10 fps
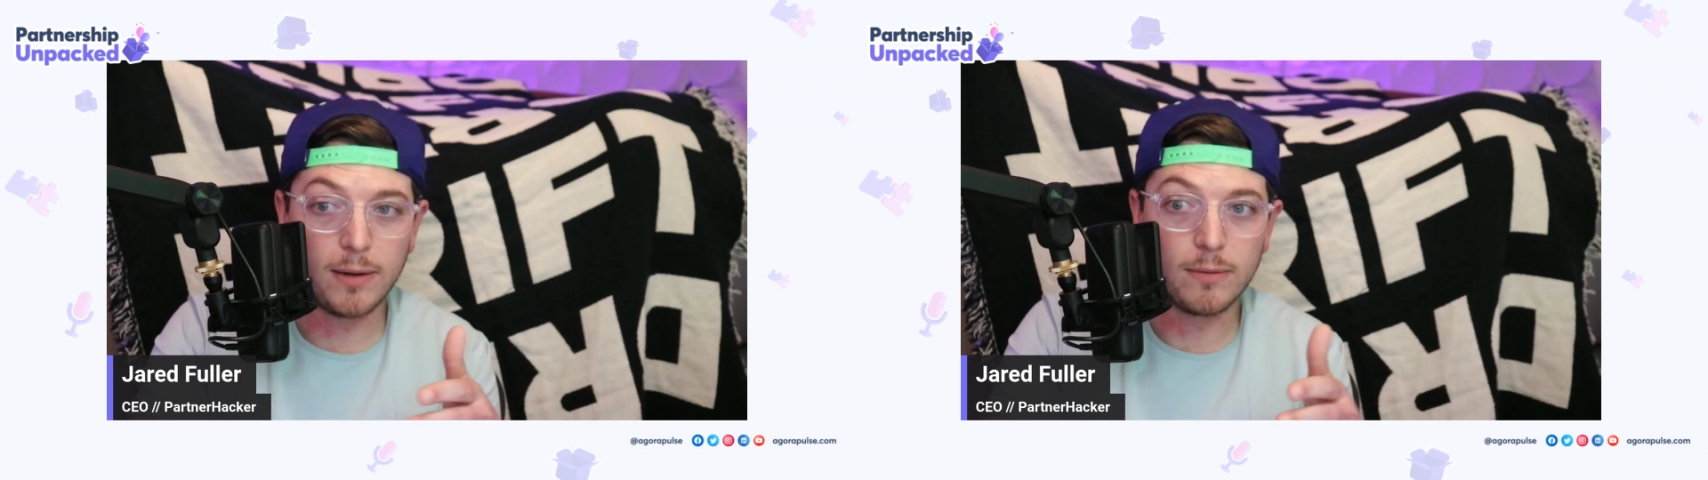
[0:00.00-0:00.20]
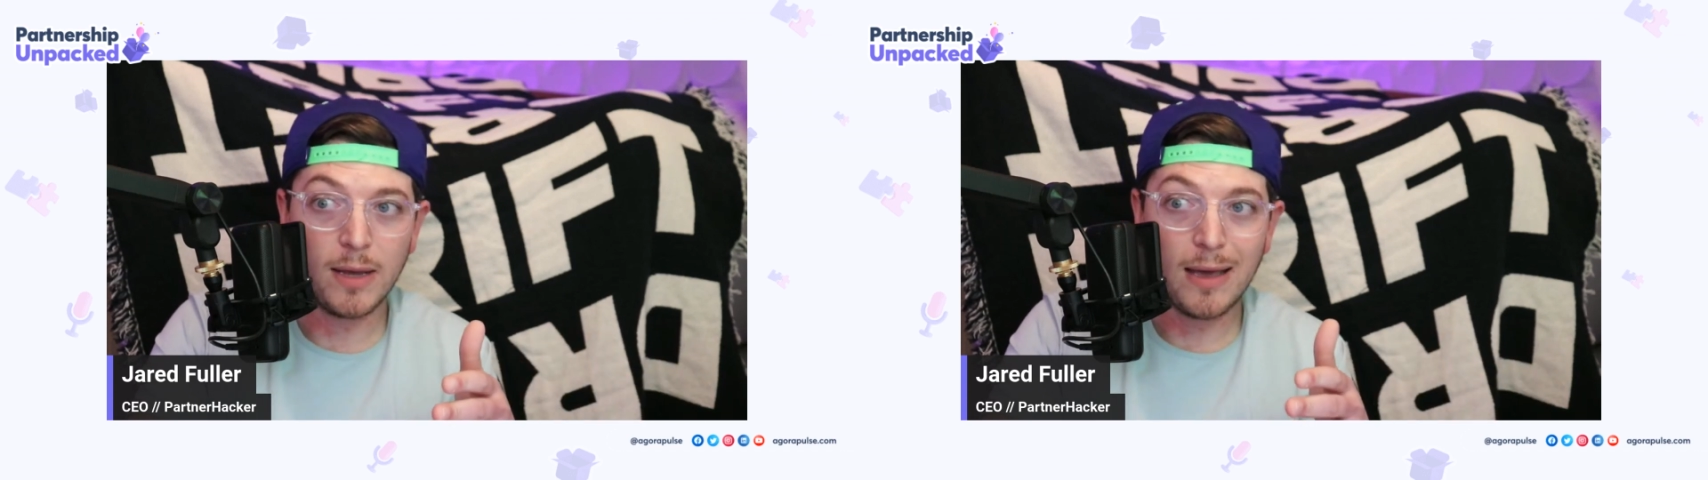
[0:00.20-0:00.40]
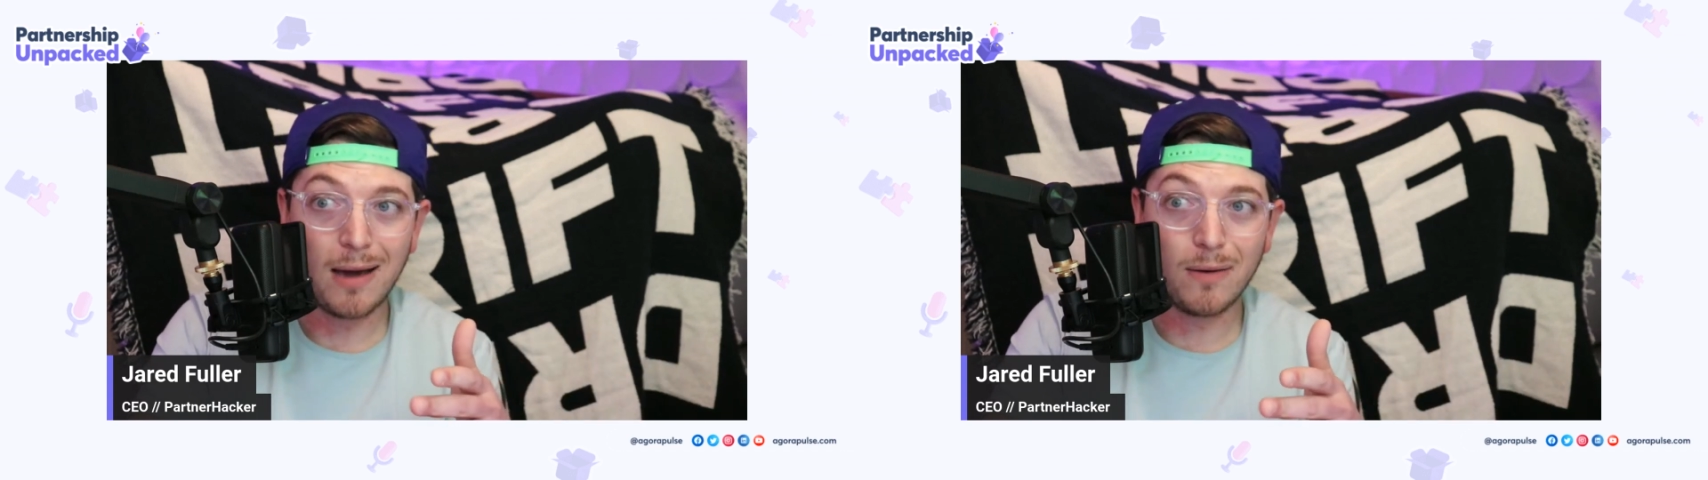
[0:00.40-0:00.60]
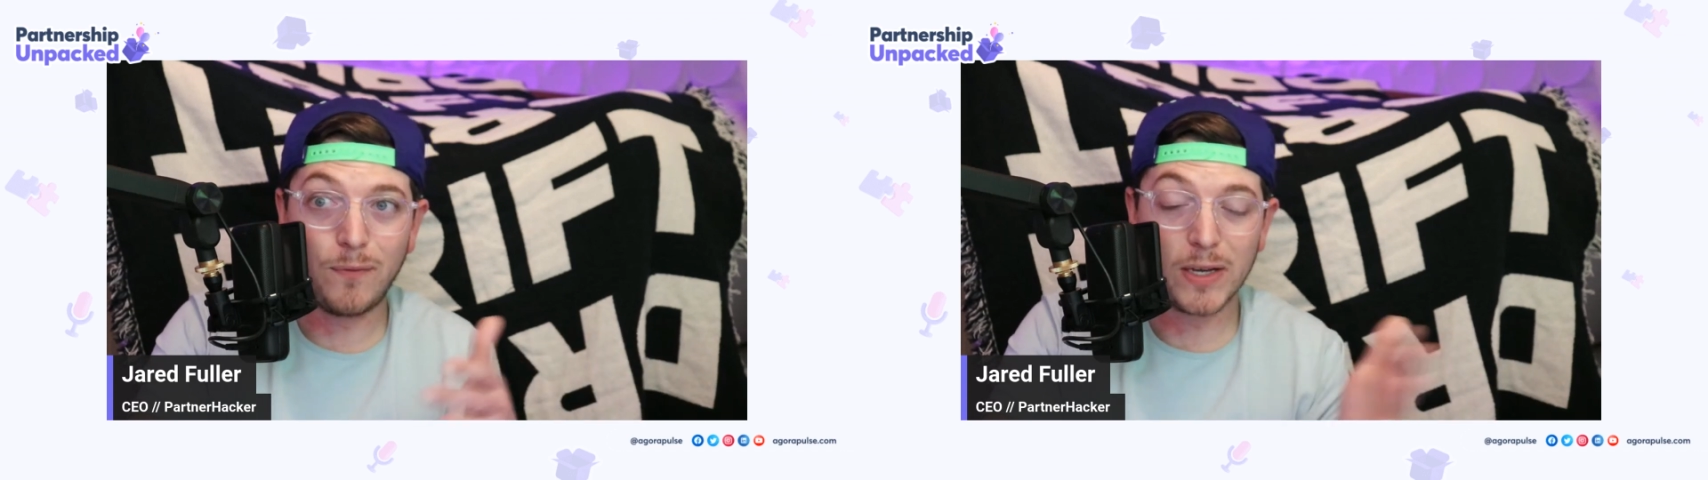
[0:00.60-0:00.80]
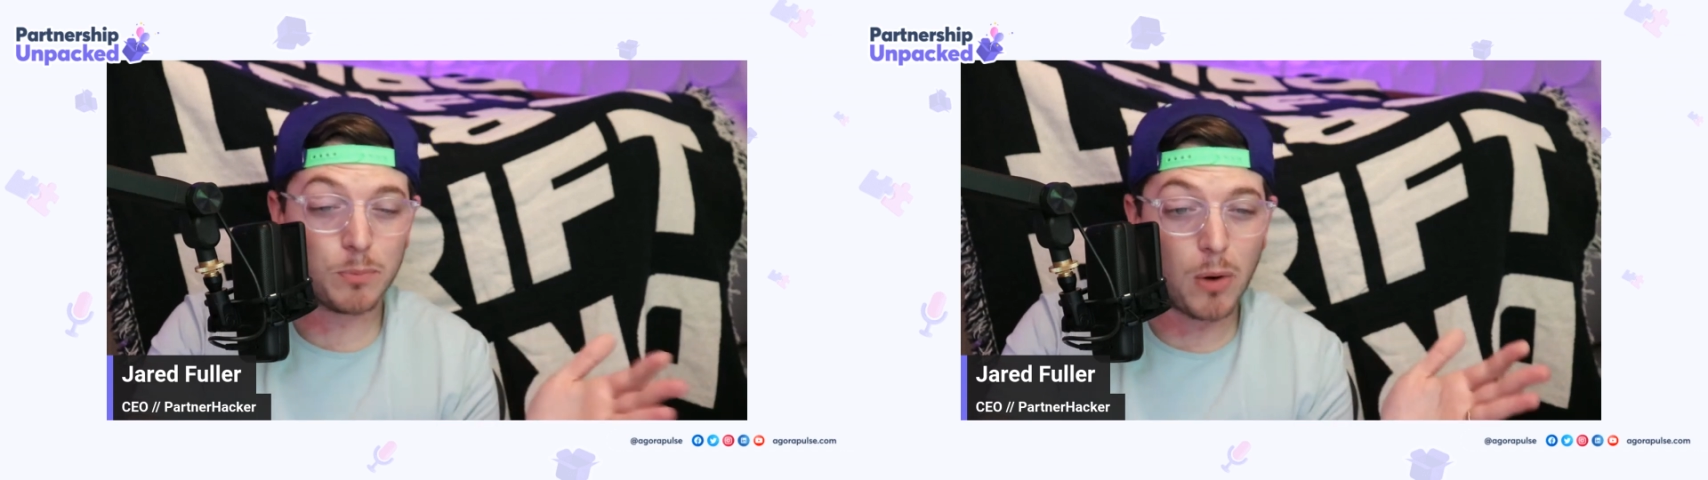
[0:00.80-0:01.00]
And how to
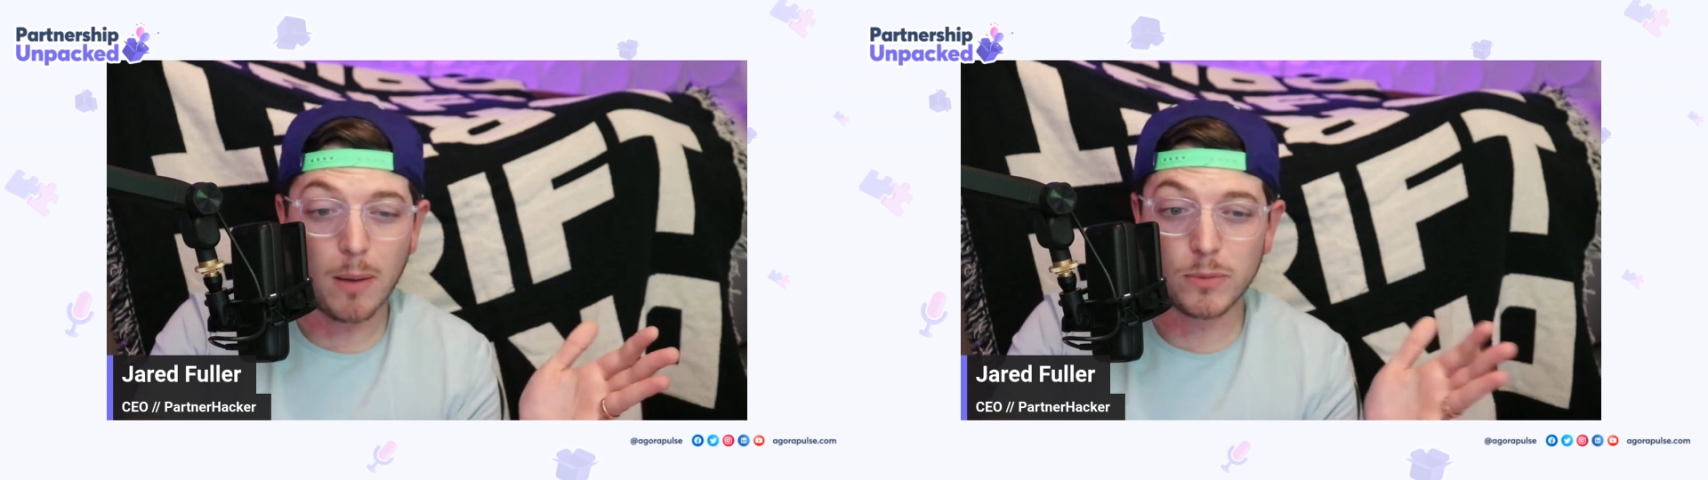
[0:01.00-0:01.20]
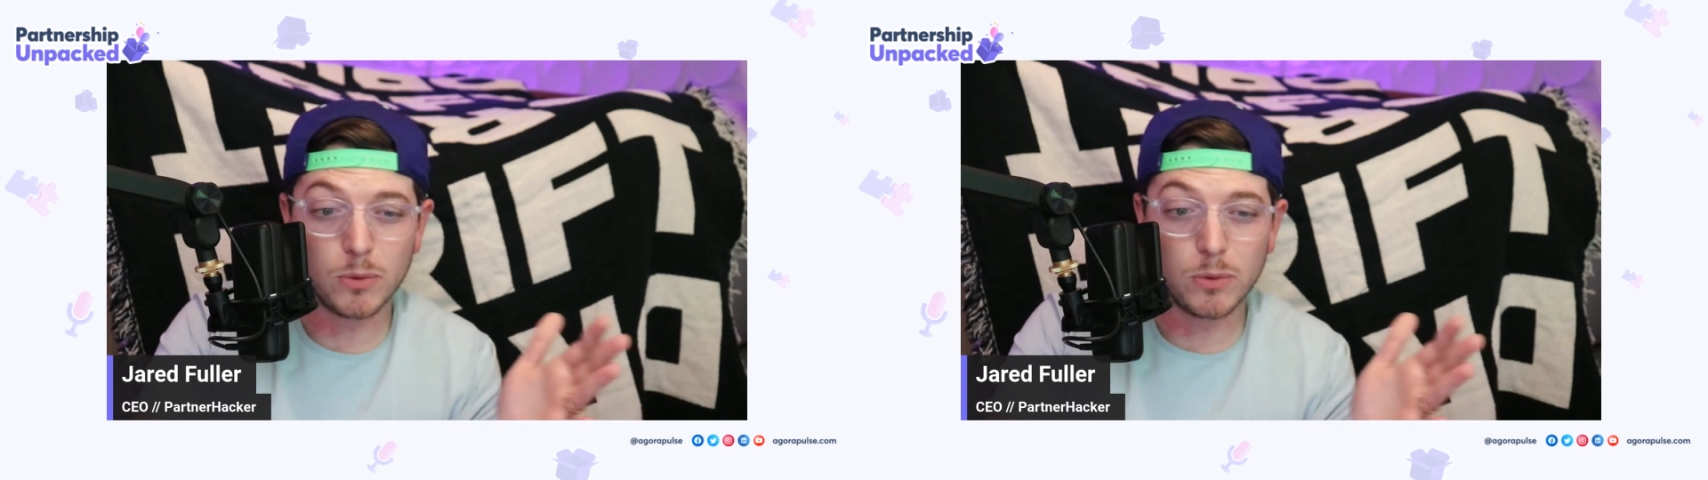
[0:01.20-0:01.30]
fix problems